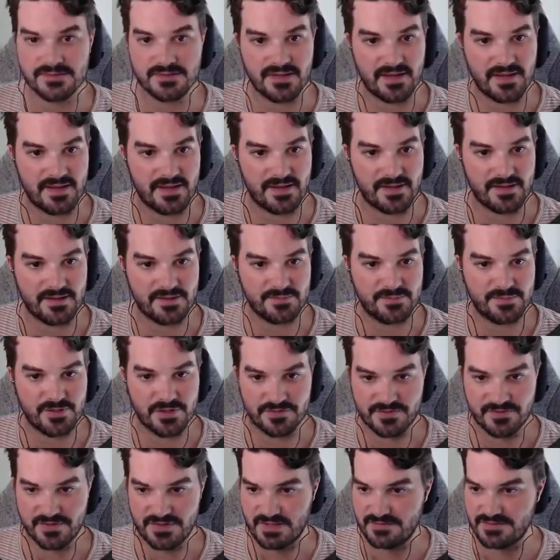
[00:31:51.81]
Ah,
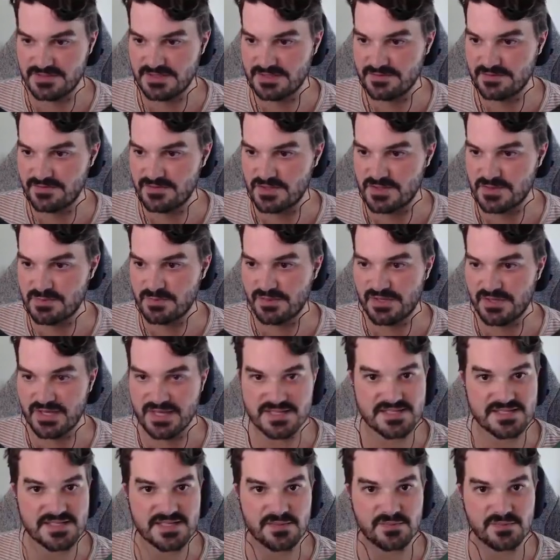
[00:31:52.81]
perfect. They've delivered those blight
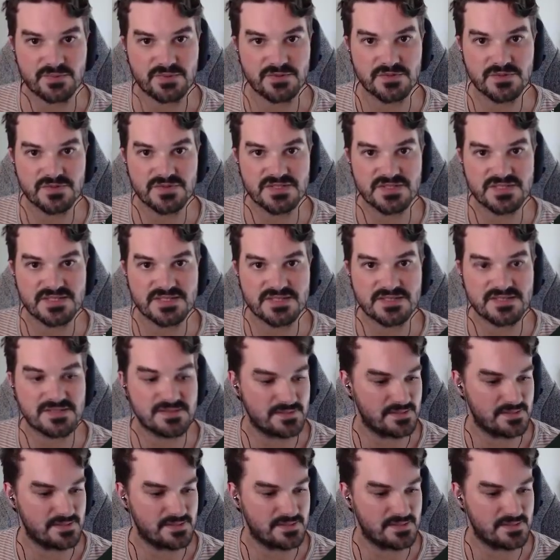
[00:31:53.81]
samples.